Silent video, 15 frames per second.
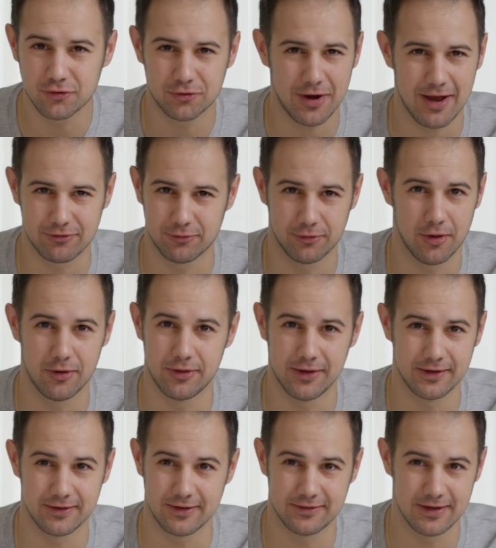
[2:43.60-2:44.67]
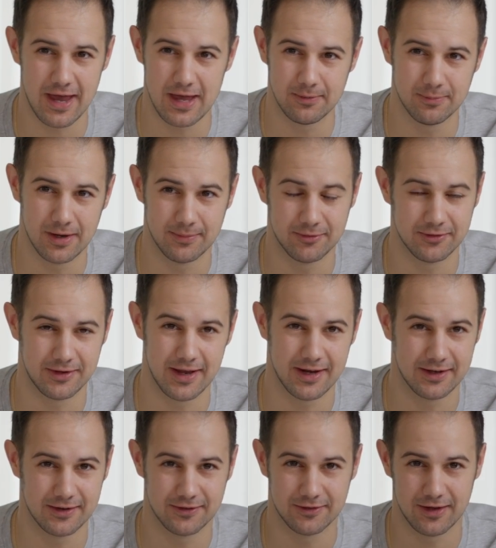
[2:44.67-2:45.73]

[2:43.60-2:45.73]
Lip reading: tracked with all the things I said, but I'm just getting this